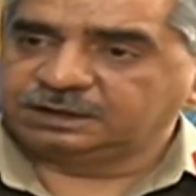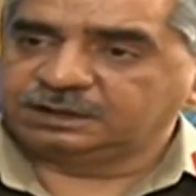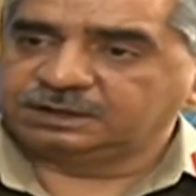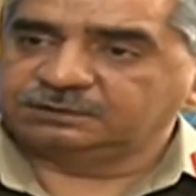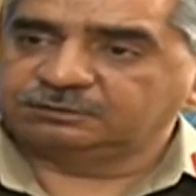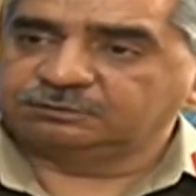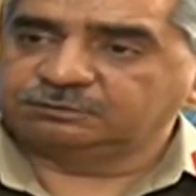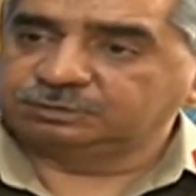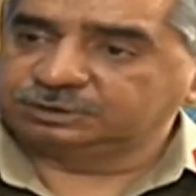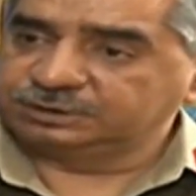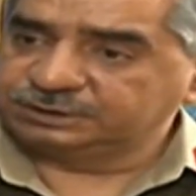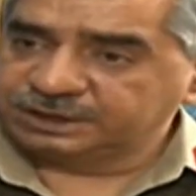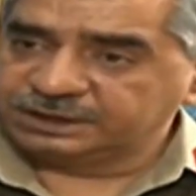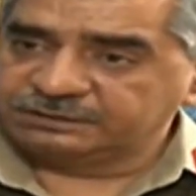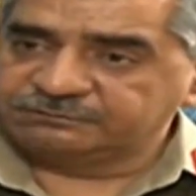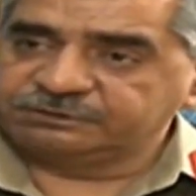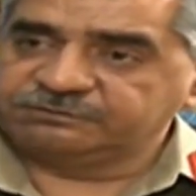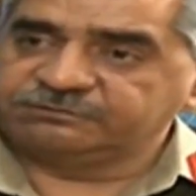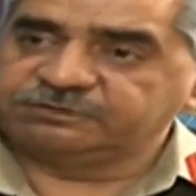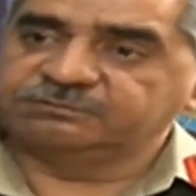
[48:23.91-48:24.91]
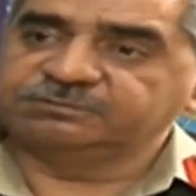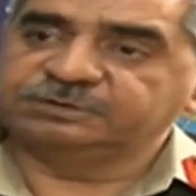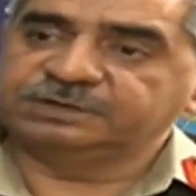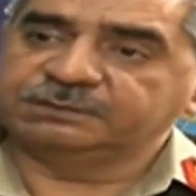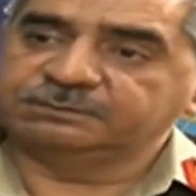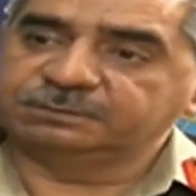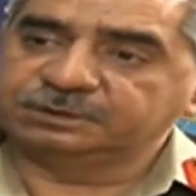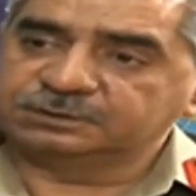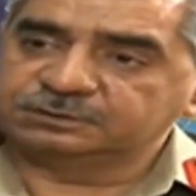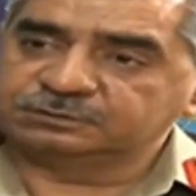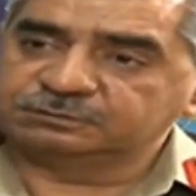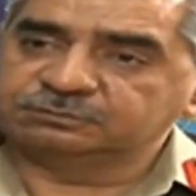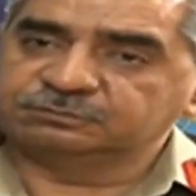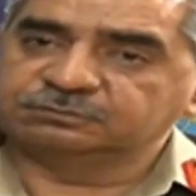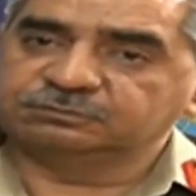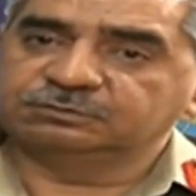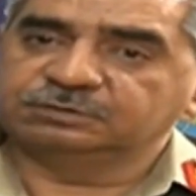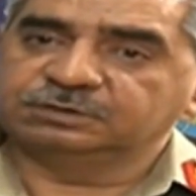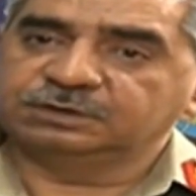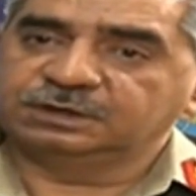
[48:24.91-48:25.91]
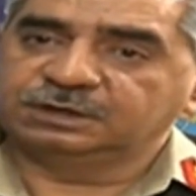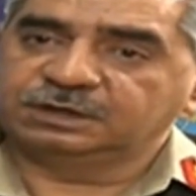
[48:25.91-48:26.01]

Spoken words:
and only then we will be able to